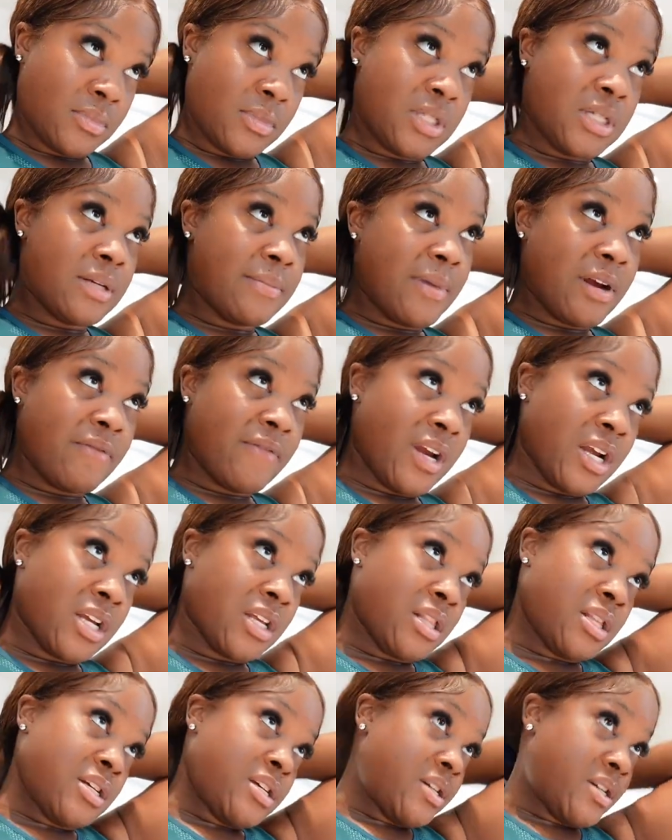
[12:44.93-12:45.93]
Did my
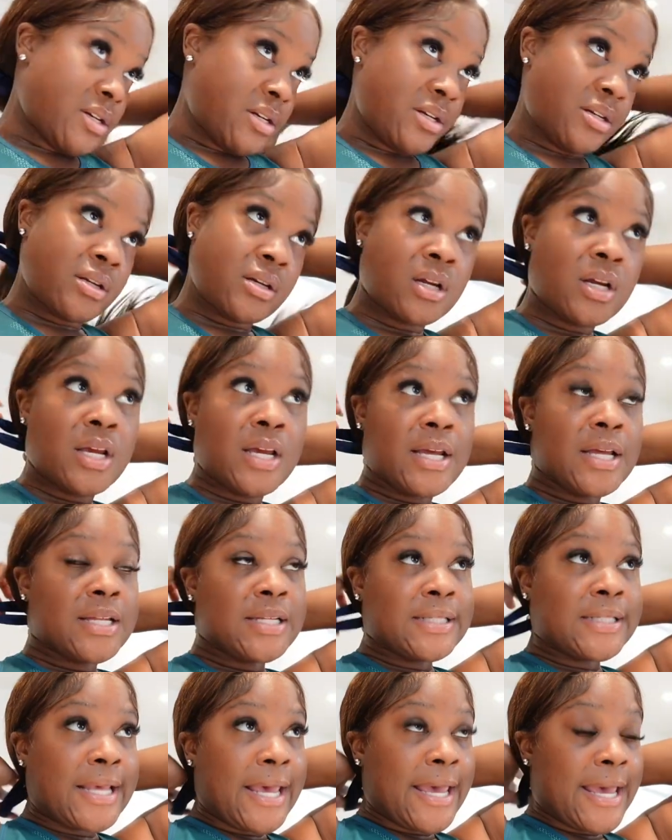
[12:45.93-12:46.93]
regular
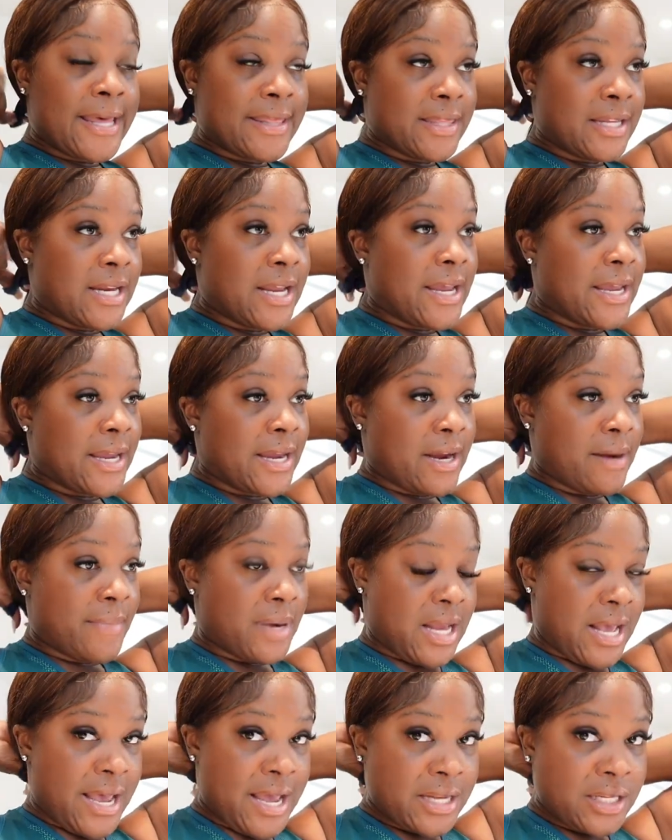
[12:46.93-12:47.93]
day at the daycare, but
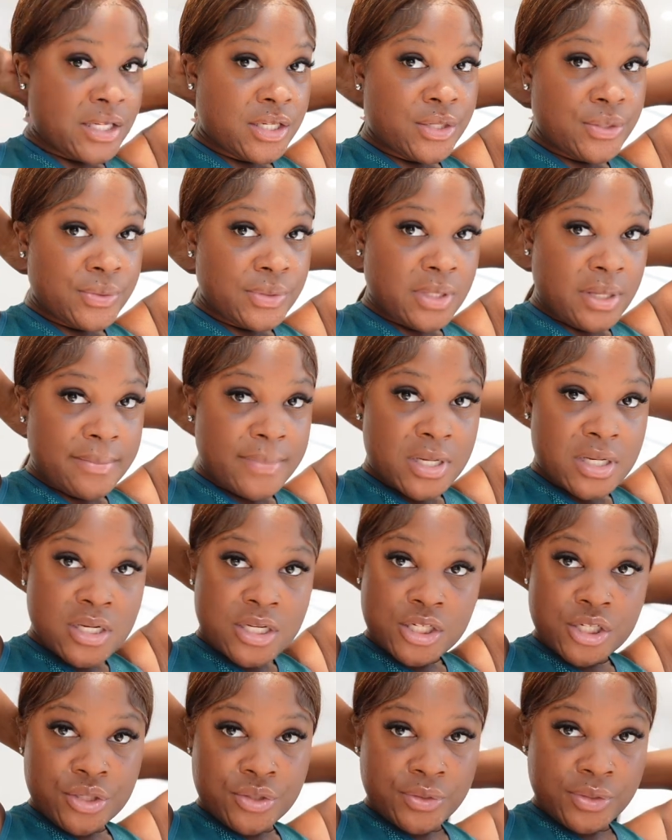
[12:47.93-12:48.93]
I had to do some
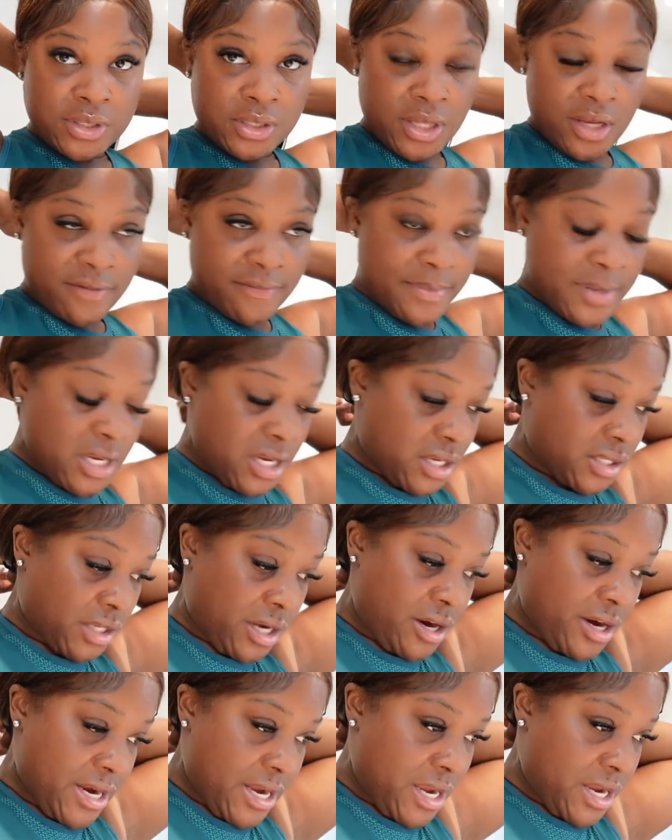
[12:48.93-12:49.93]
additional stuff because
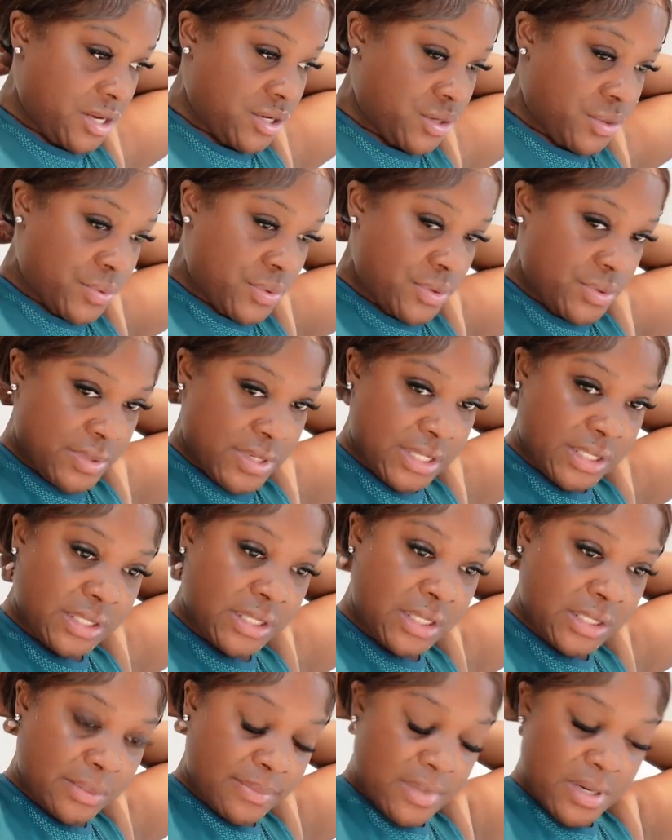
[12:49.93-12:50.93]
our annual is
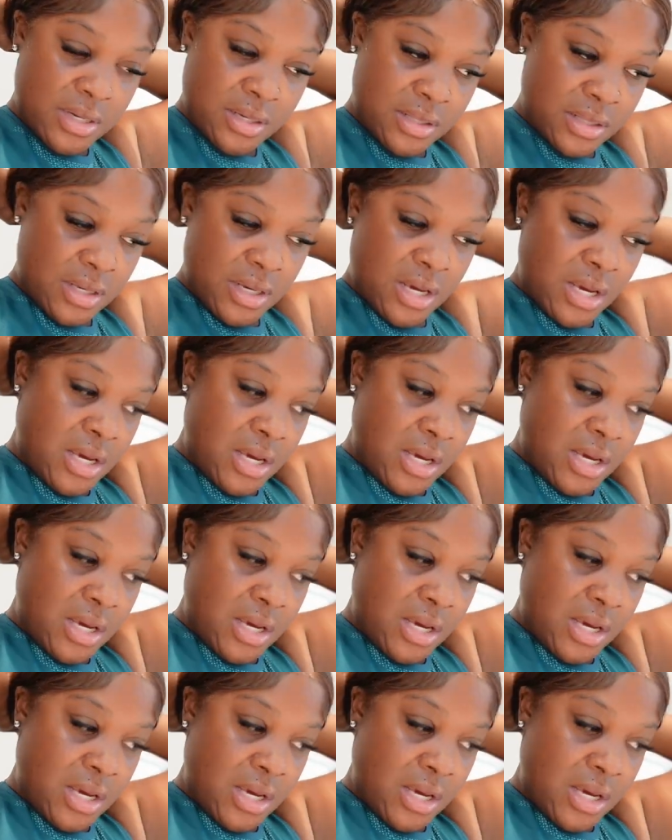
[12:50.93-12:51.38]
this month.